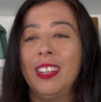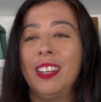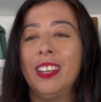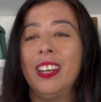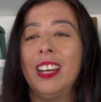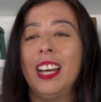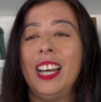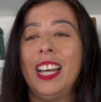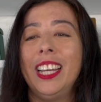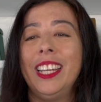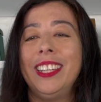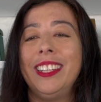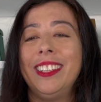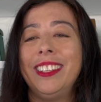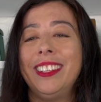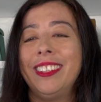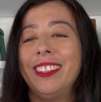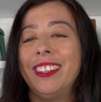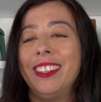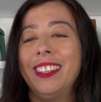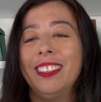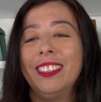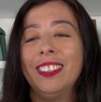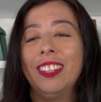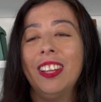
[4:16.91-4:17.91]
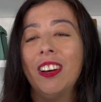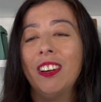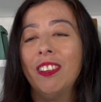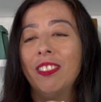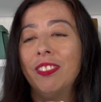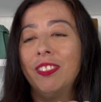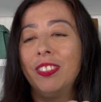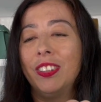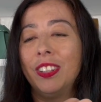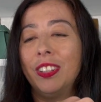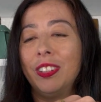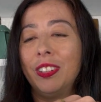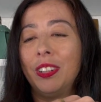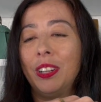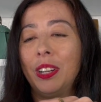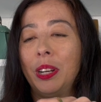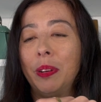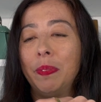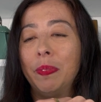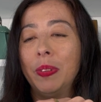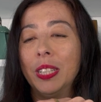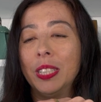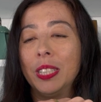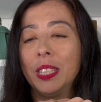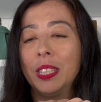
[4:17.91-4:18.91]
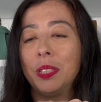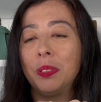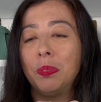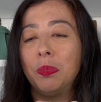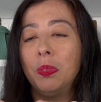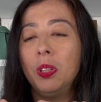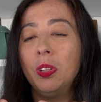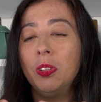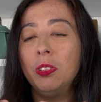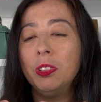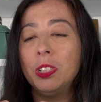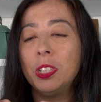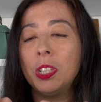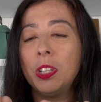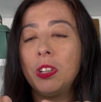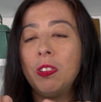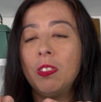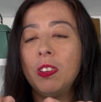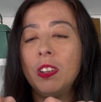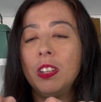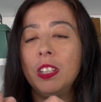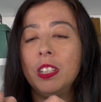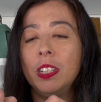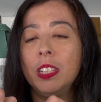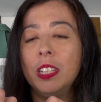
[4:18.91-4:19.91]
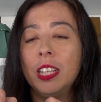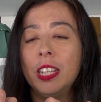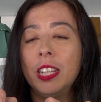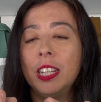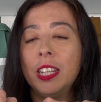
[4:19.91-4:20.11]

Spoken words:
I love Hermes's rose gold.